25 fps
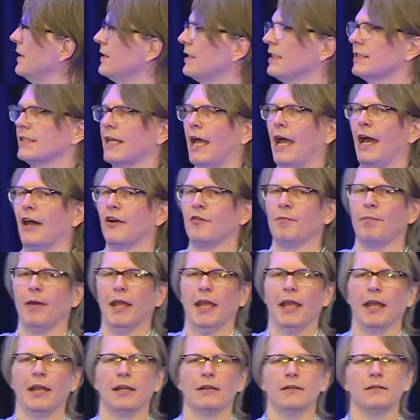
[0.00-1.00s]
is this
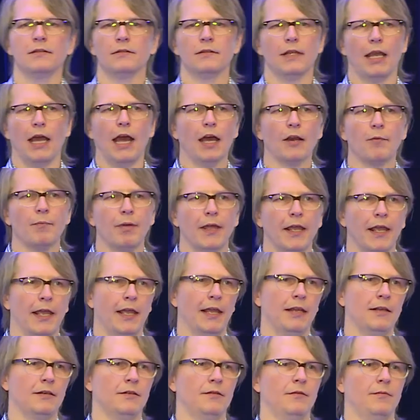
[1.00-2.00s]
out-of-band
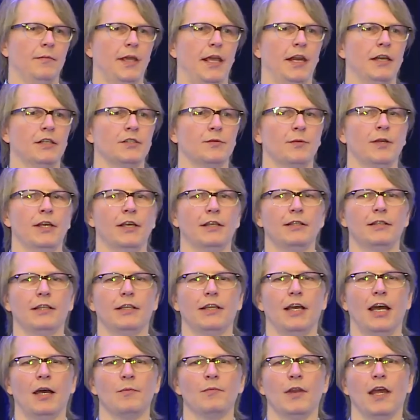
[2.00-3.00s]
management
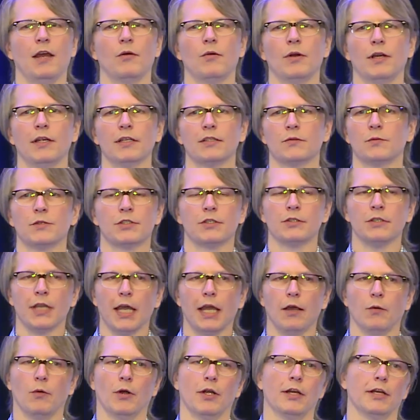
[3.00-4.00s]
networks, which are
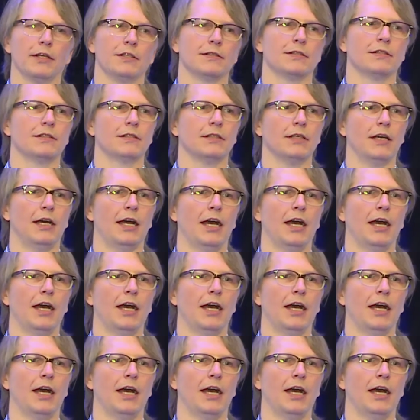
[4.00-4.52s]
networks.